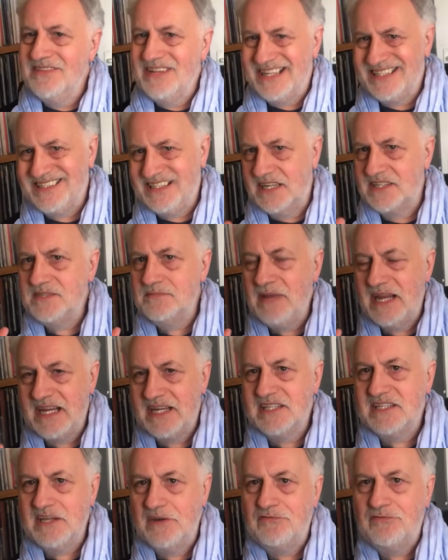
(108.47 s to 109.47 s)
that does make
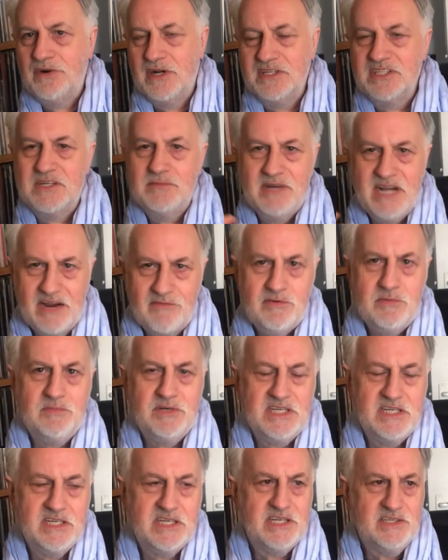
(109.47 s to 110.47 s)
a difference. I mean,
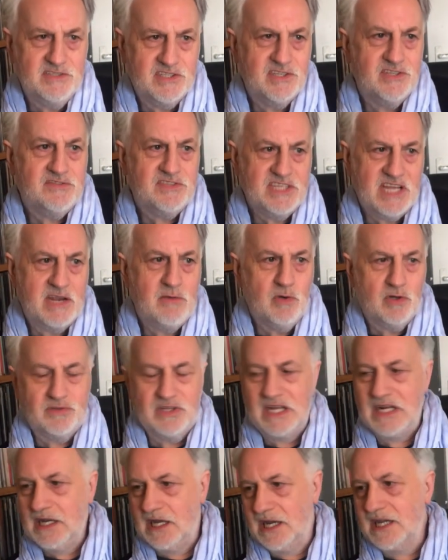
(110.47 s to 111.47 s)
everybody can sort of say what
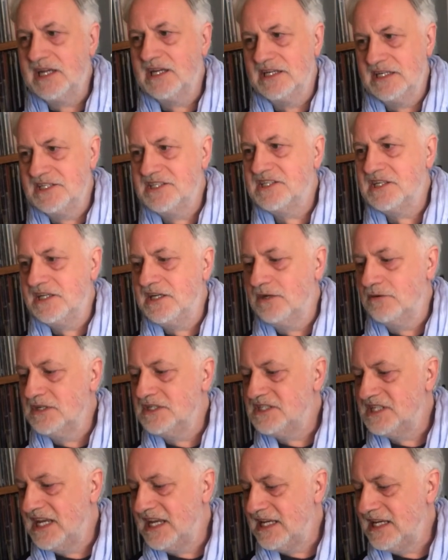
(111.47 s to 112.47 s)
they like, and it's, you know,
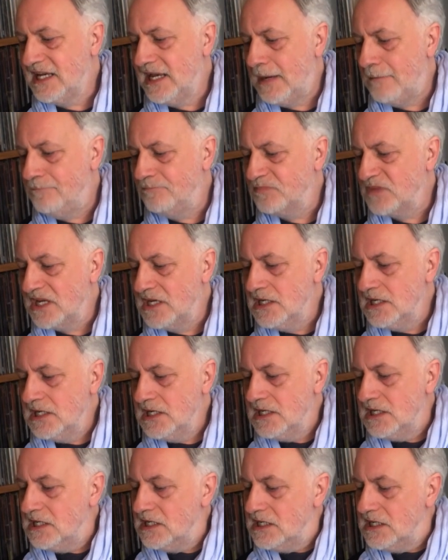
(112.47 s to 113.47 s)
it's
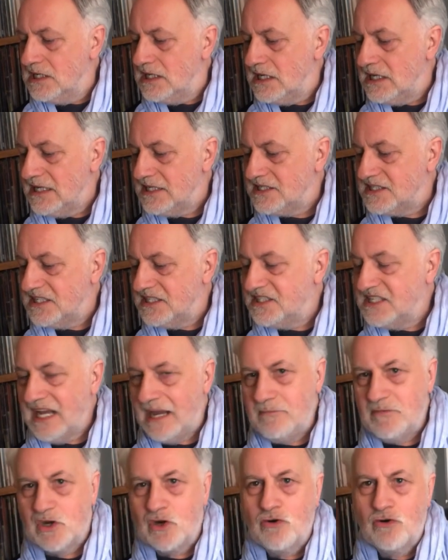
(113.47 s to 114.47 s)
a
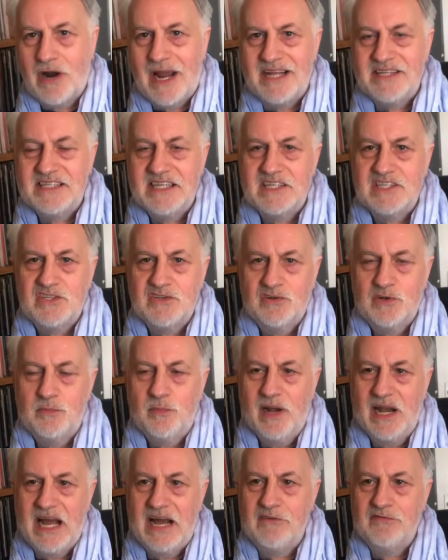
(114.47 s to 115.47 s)
democratic sort of
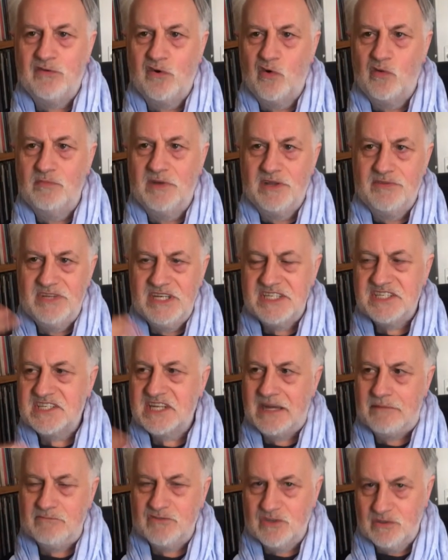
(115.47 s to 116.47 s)
platform, but this
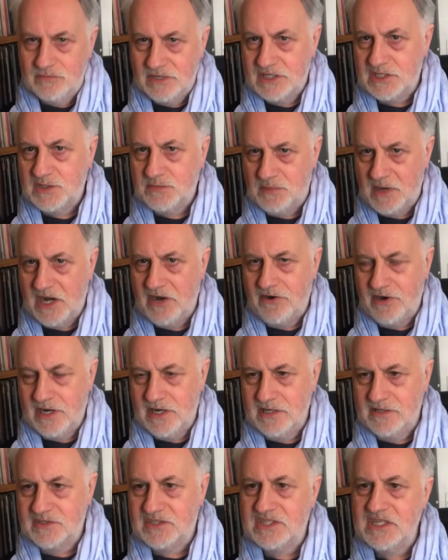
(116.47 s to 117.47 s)
comes from
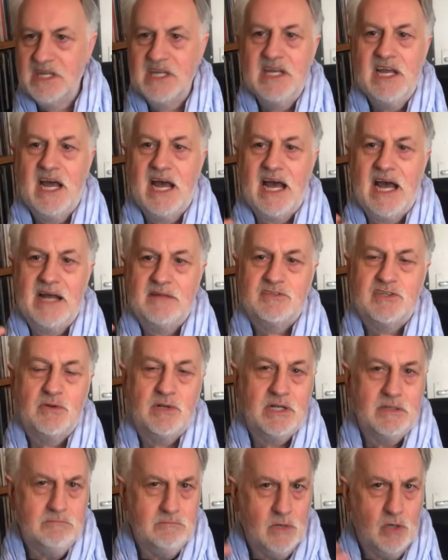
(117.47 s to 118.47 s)
experience, and so
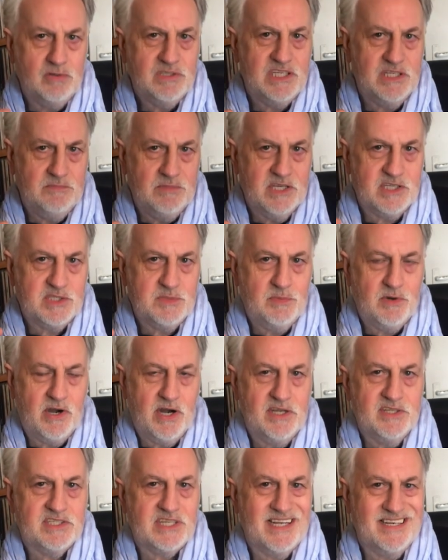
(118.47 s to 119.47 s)
it'll mostly be
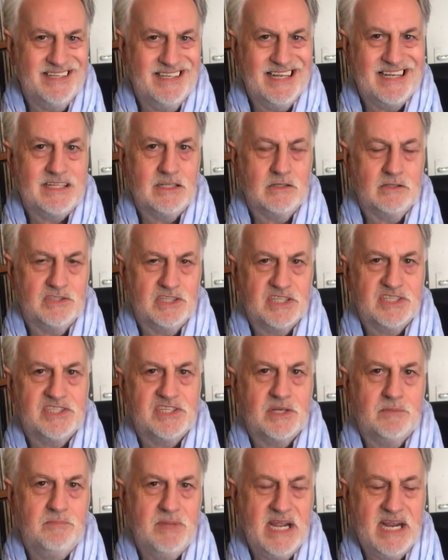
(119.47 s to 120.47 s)
experience and little
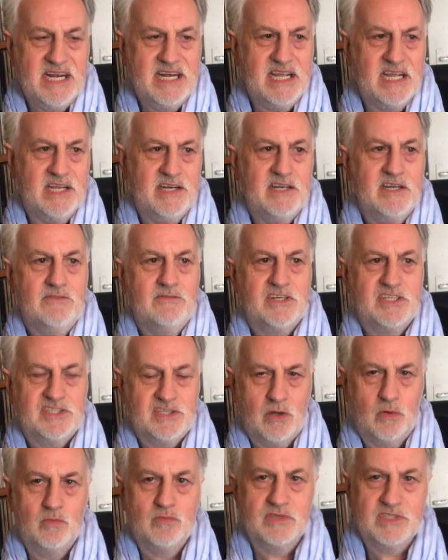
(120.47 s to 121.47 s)
just opinion for its
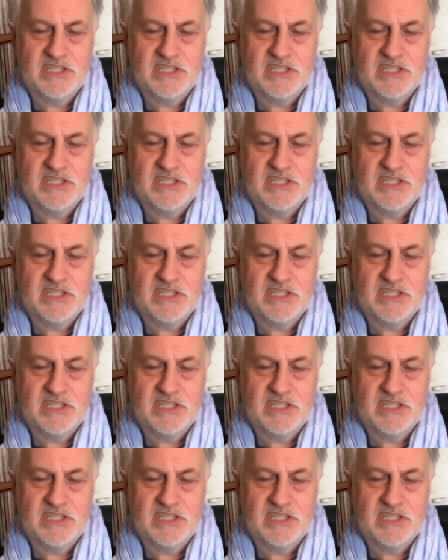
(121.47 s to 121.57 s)
own